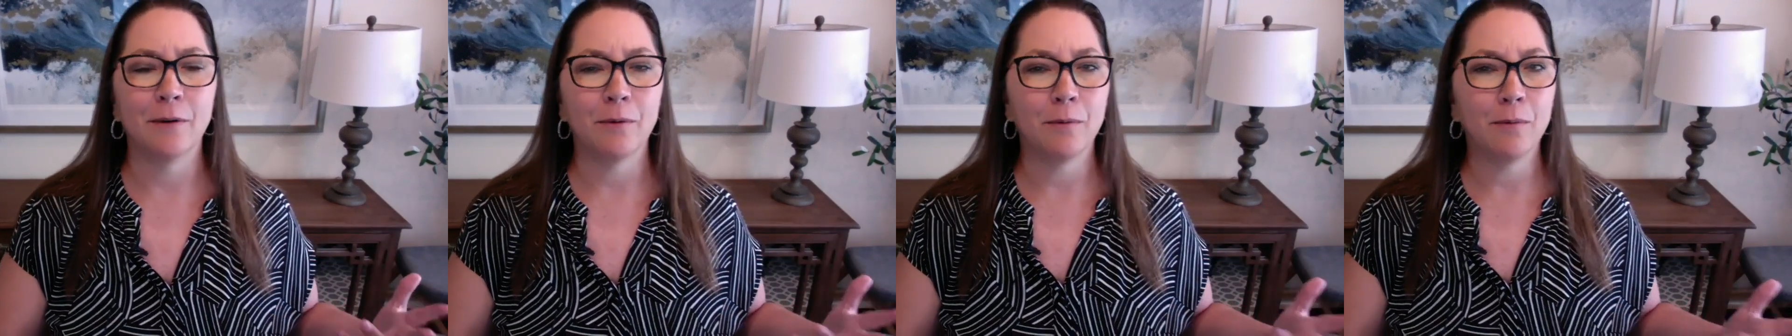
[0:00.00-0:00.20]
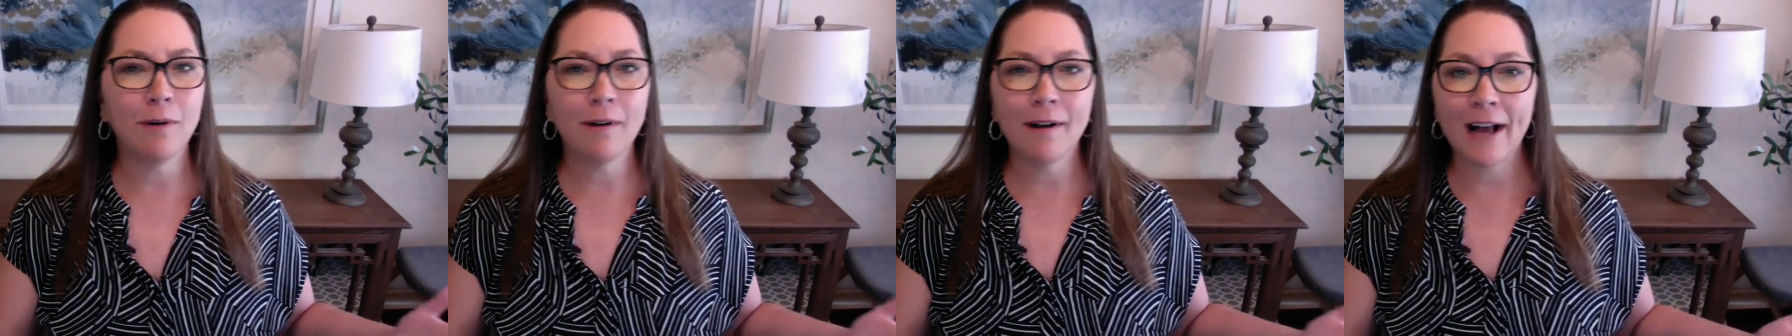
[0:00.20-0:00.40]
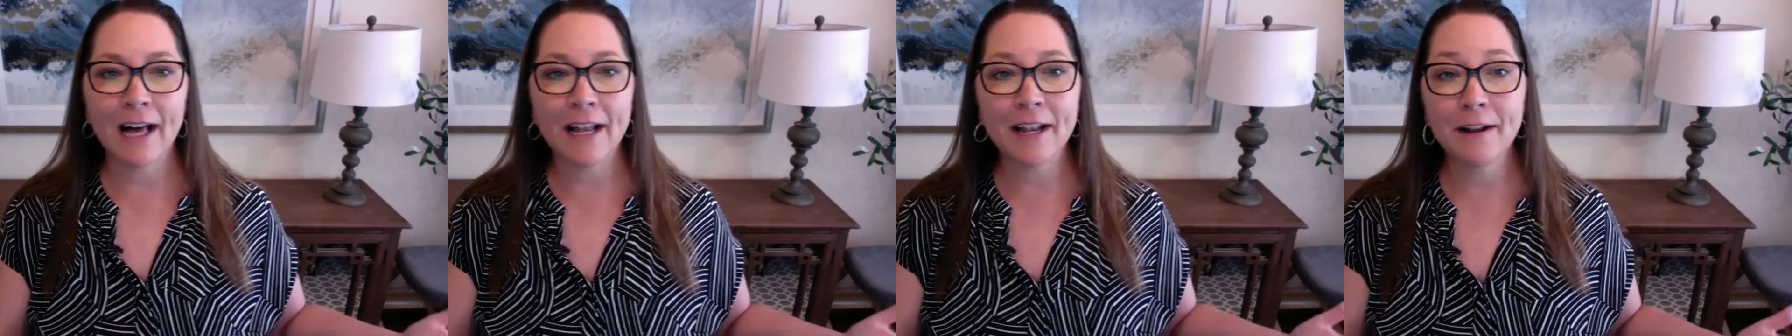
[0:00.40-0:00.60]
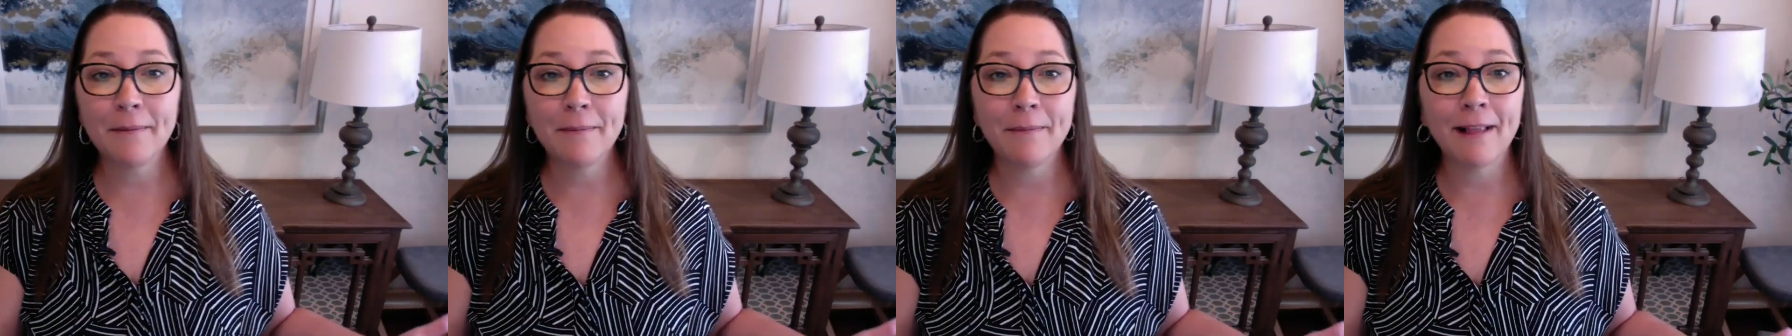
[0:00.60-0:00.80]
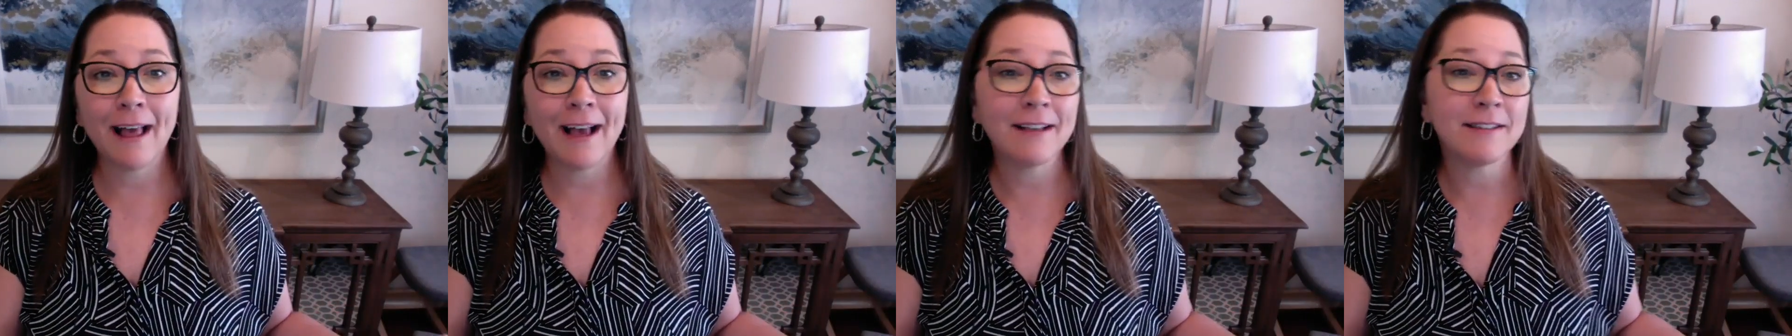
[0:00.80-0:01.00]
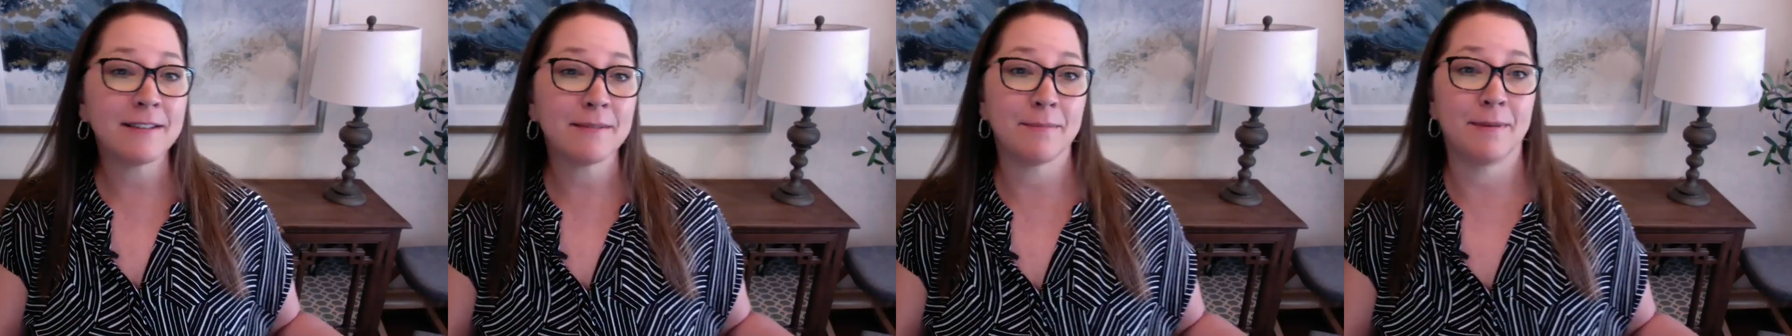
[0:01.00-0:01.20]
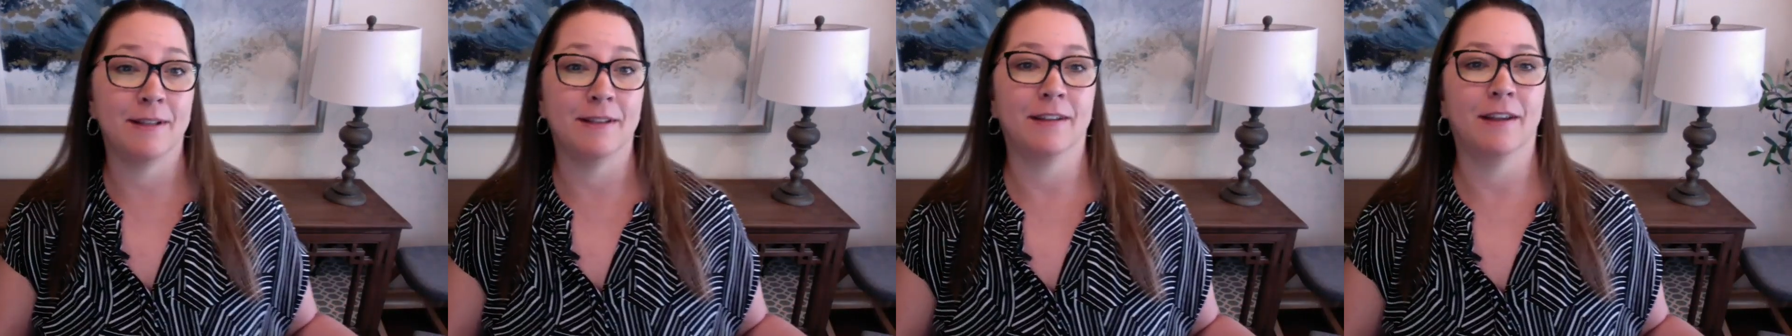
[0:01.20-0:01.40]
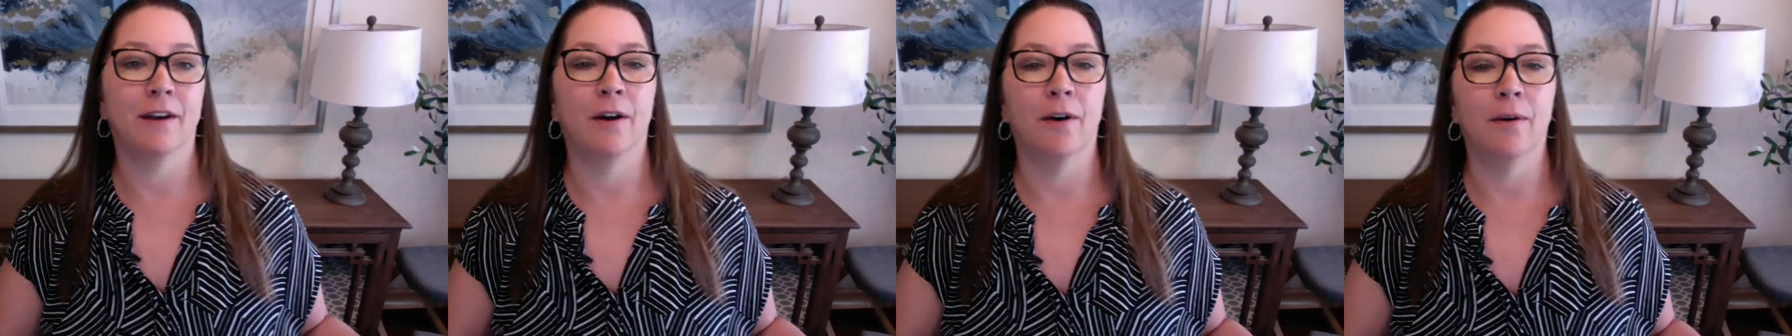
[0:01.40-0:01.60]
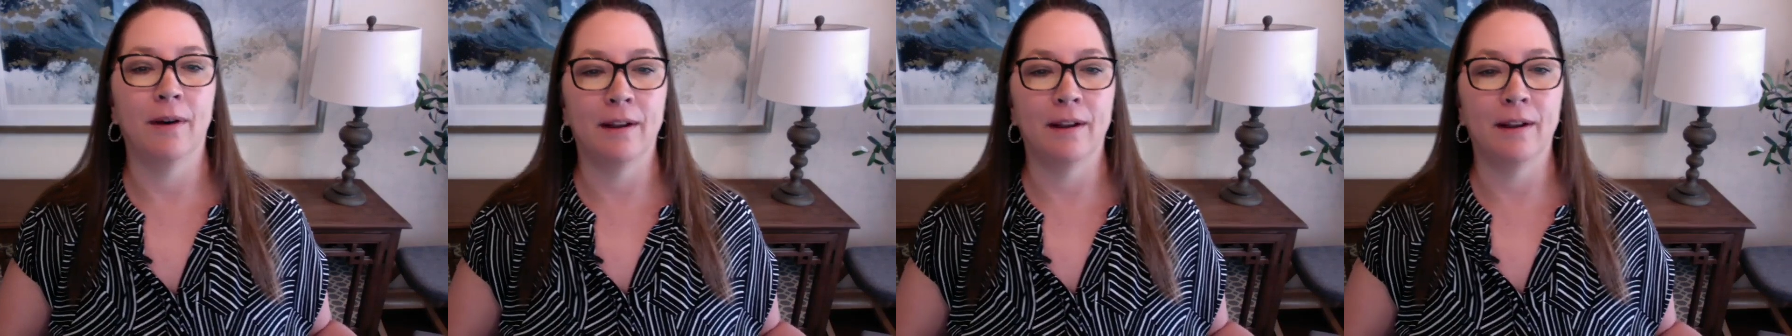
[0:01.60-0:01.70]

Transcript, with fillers: well, how did last month go?